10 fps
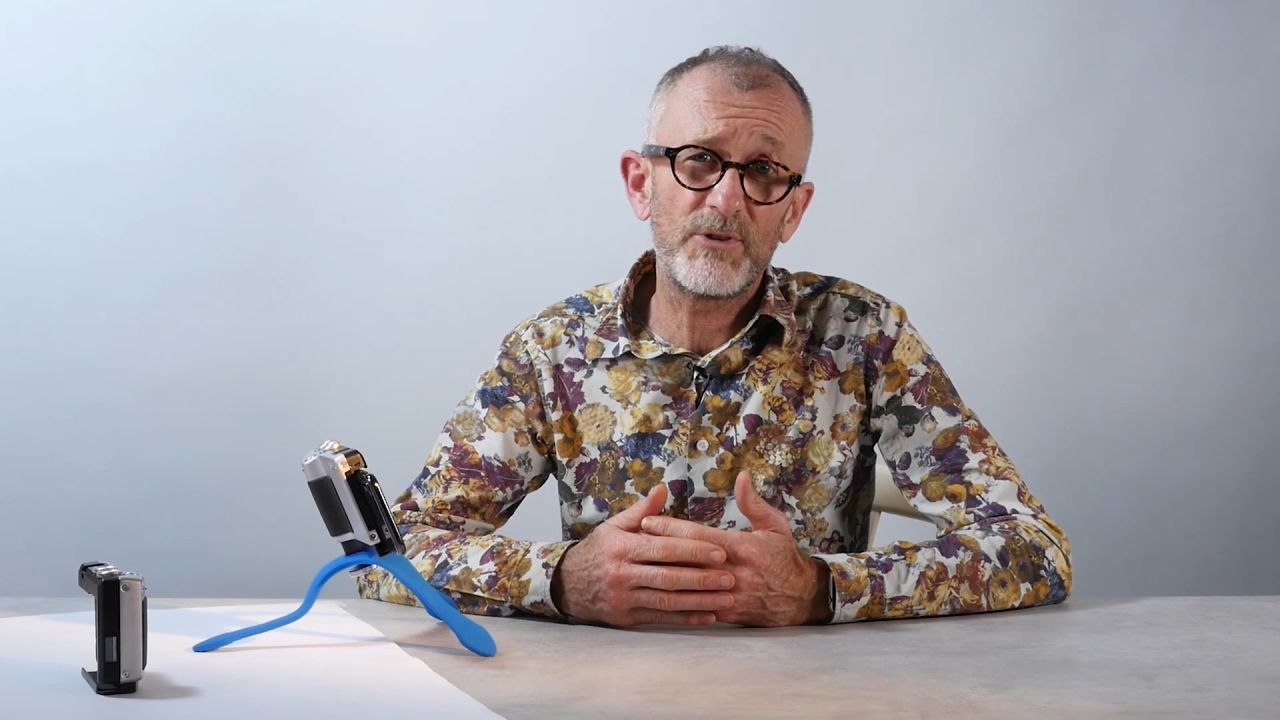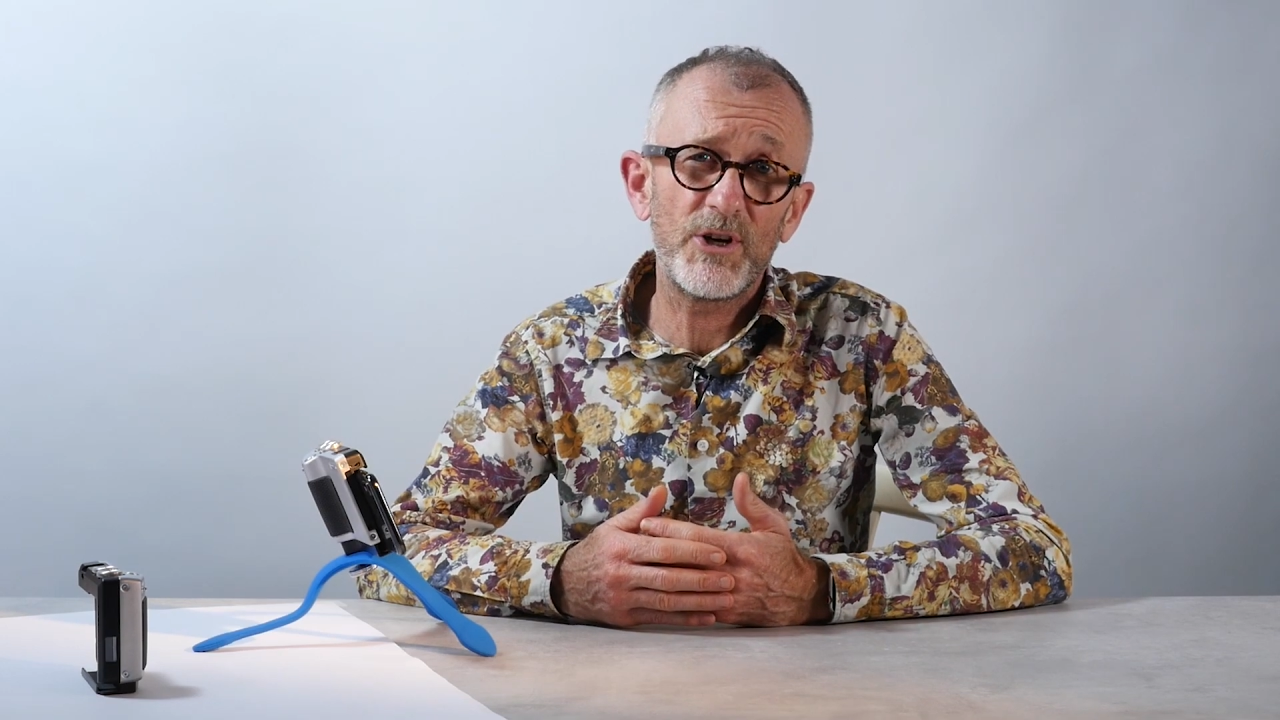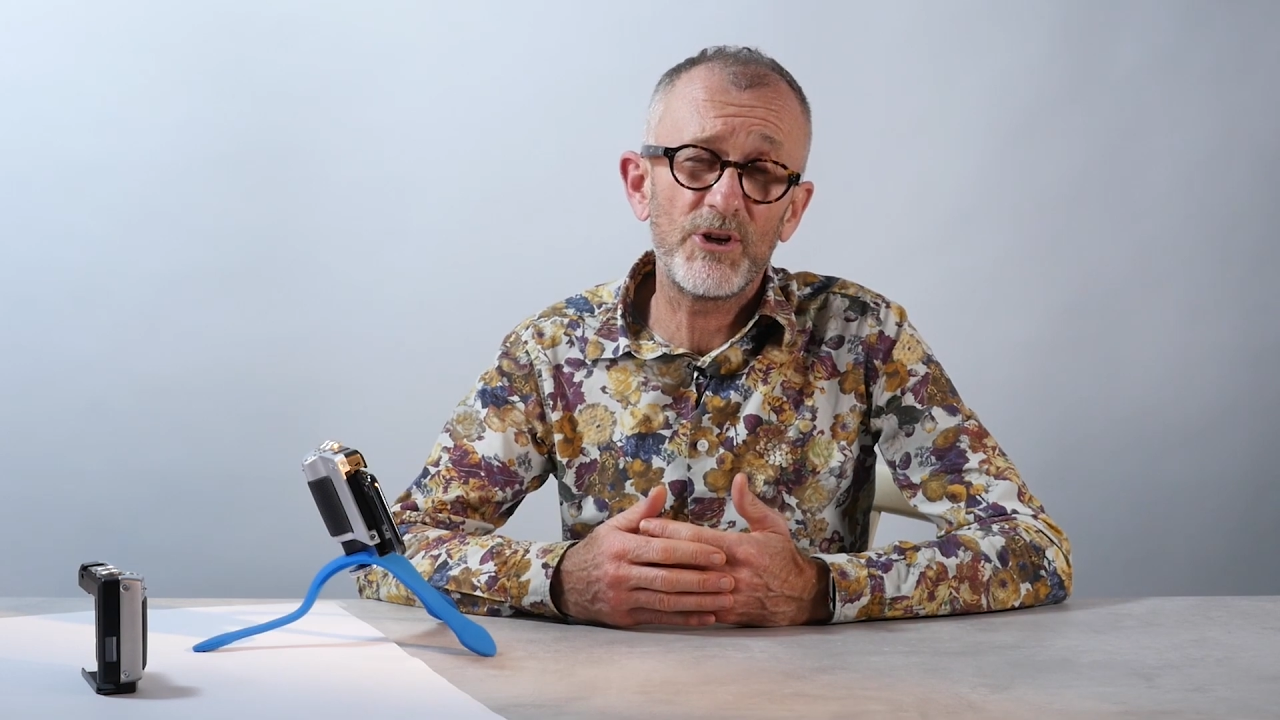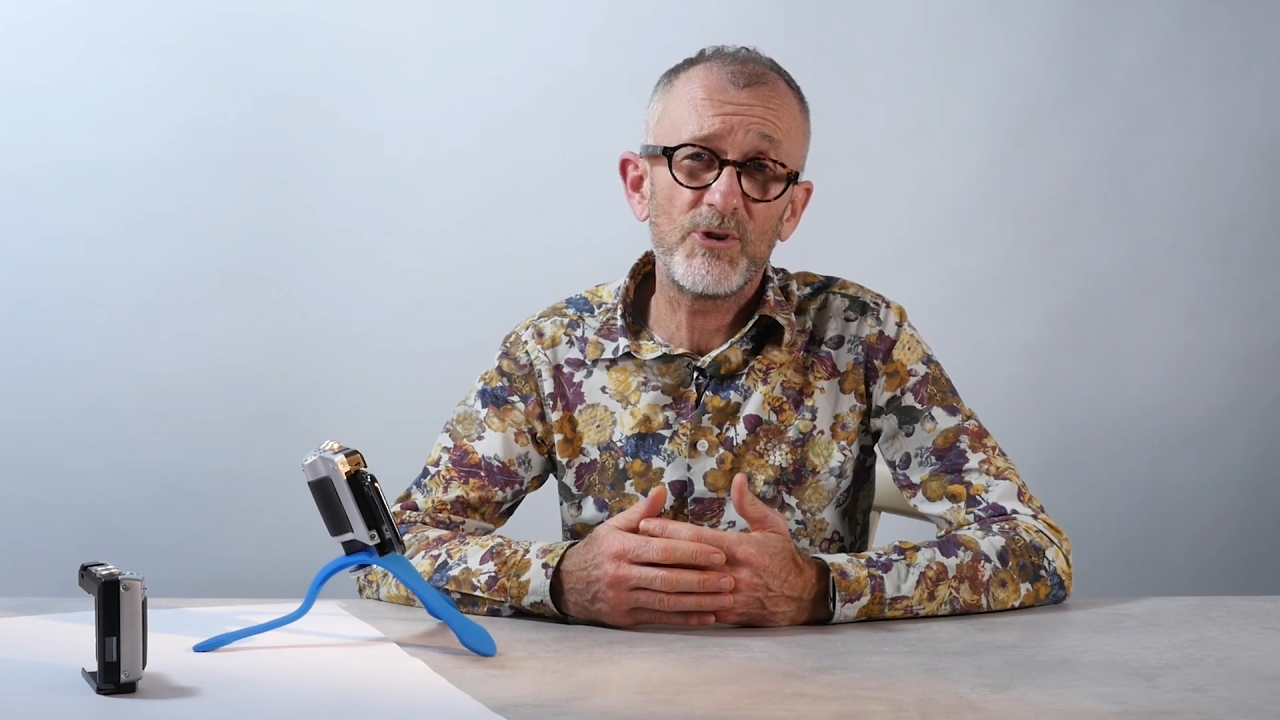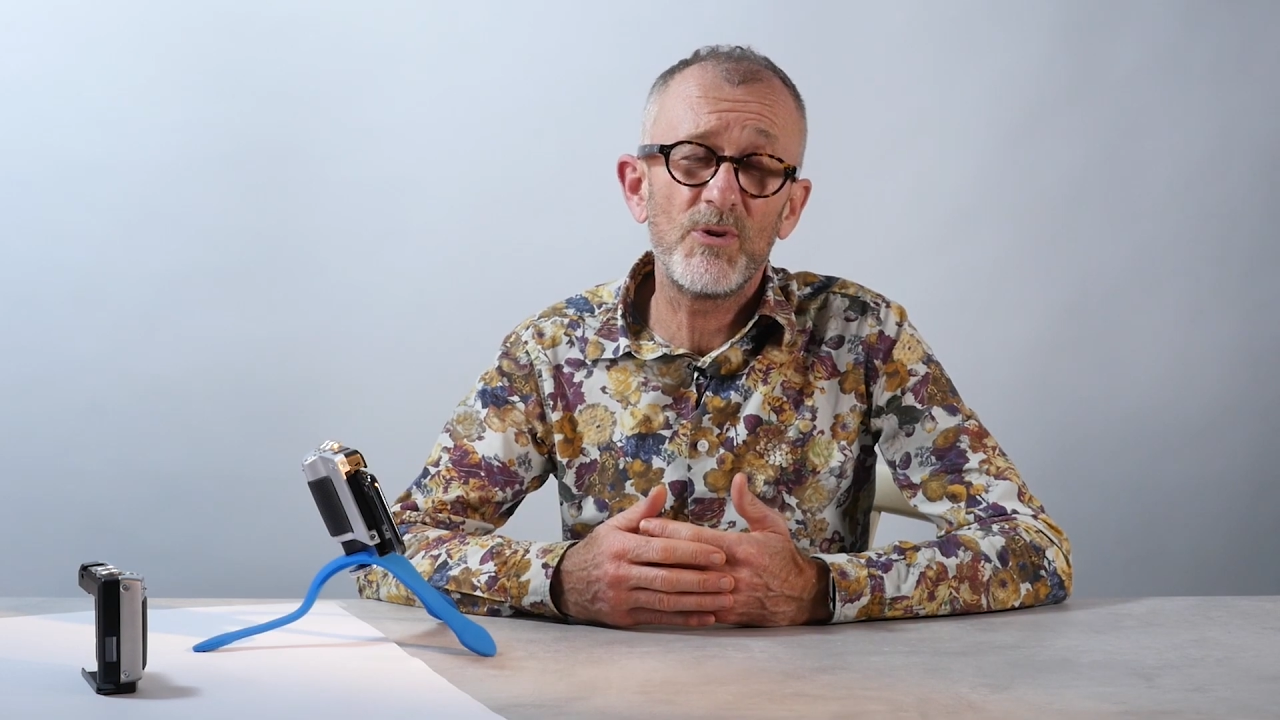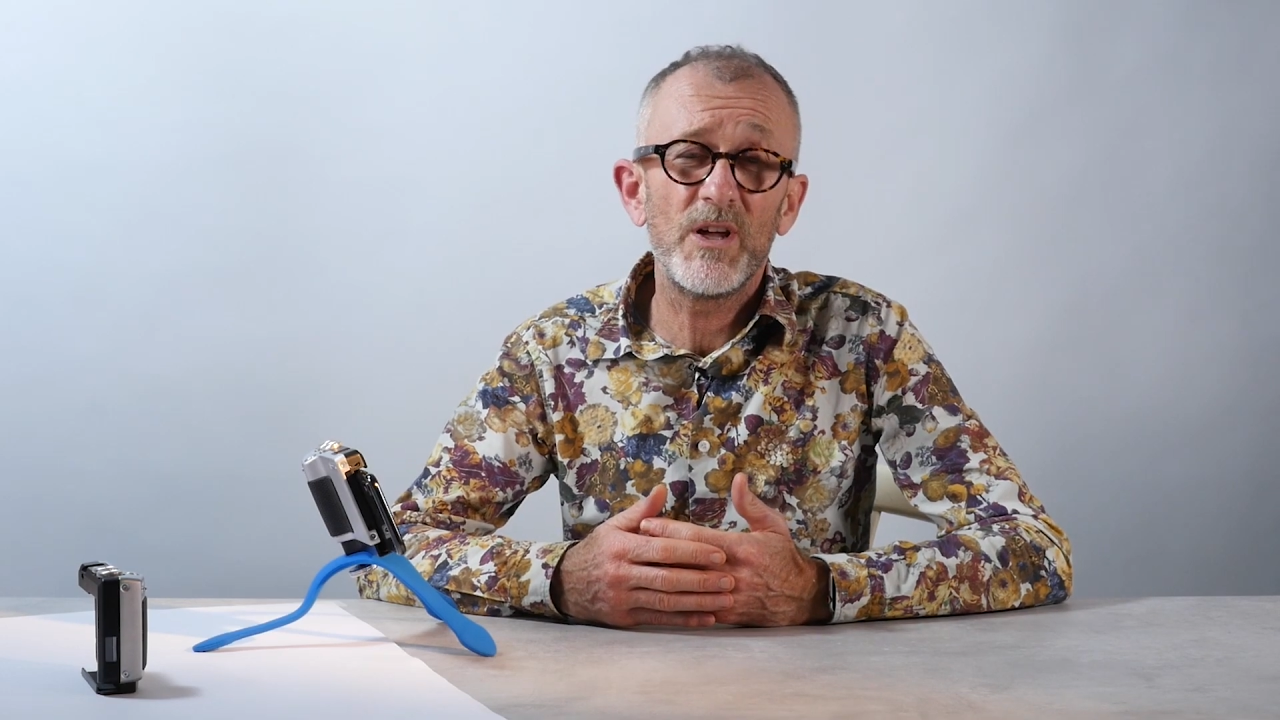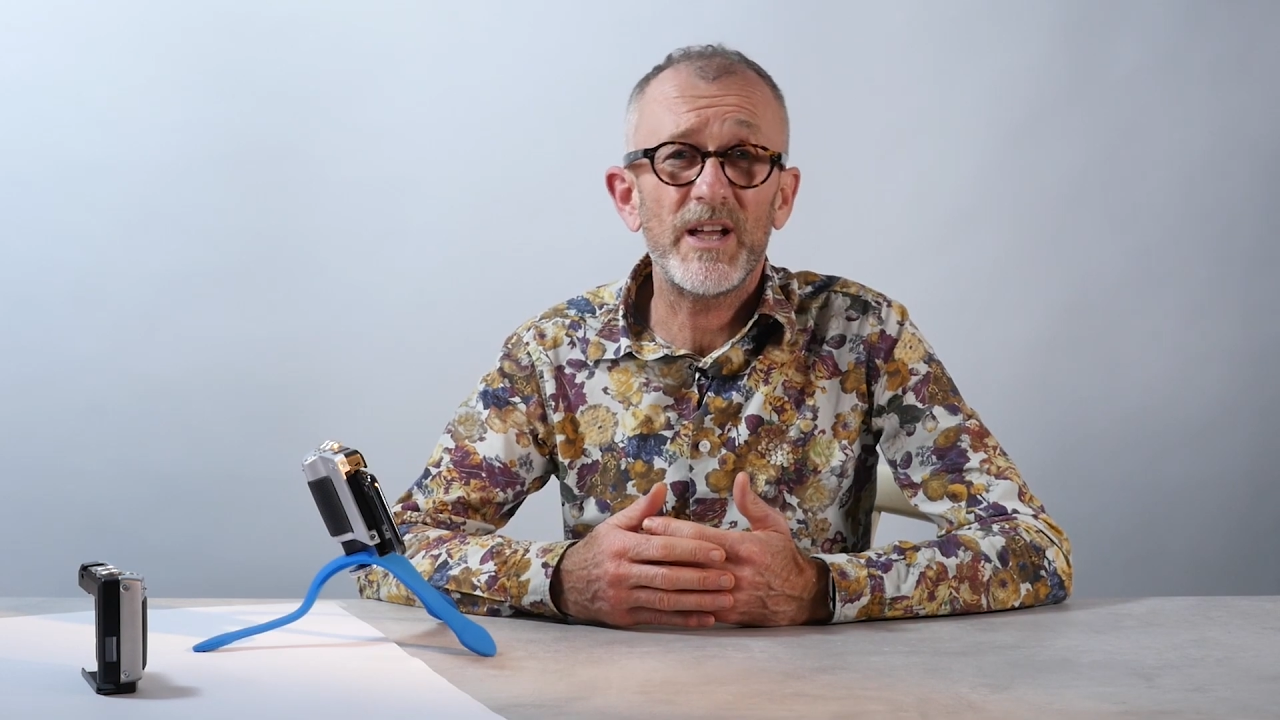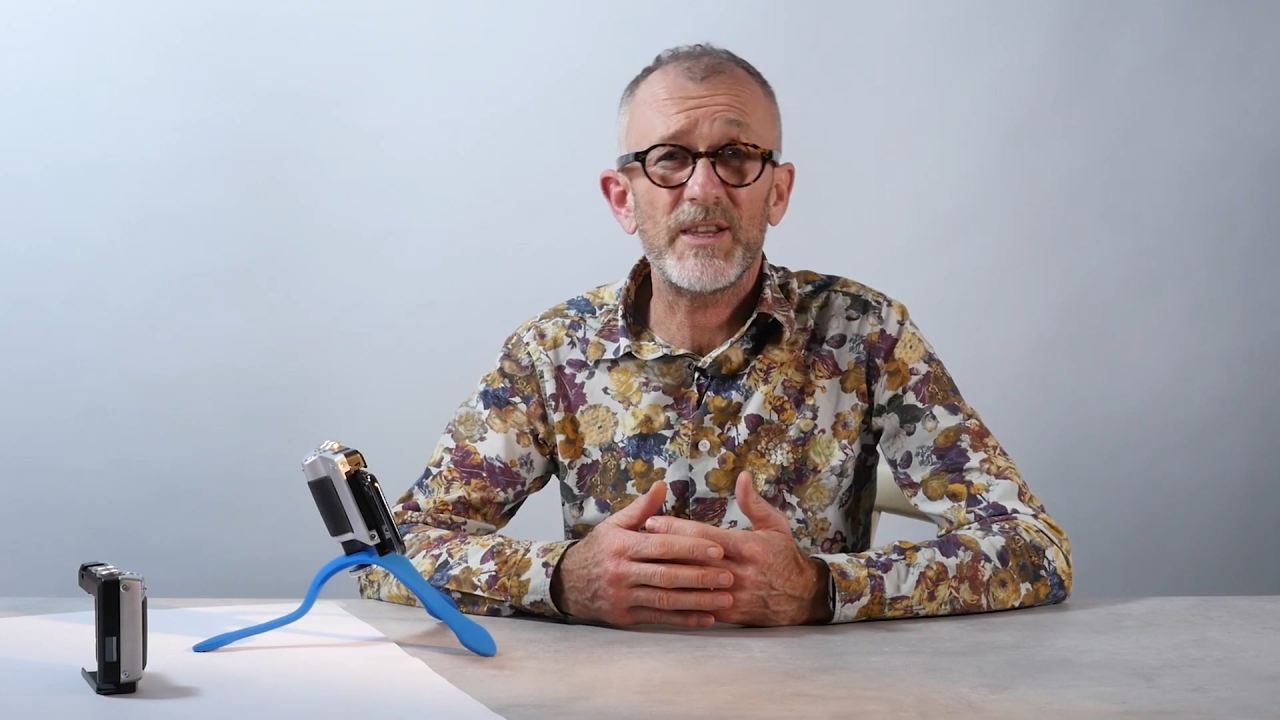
Pro